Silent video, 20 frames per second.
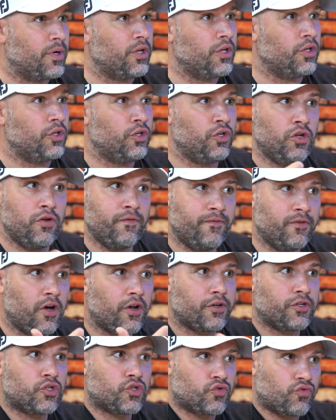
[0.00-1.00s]
But you've got
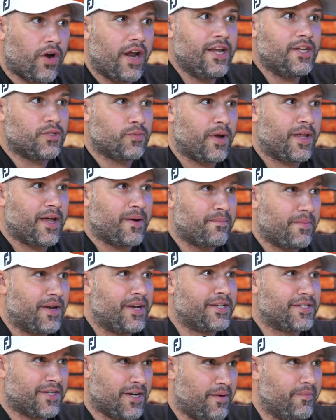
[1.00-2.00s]
to trace where we that
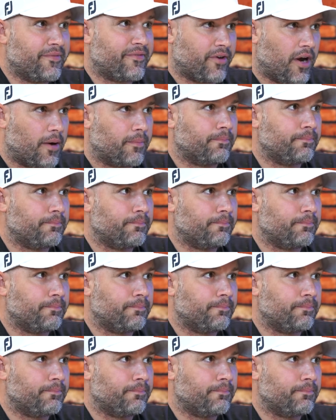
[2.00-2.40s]
money's come from.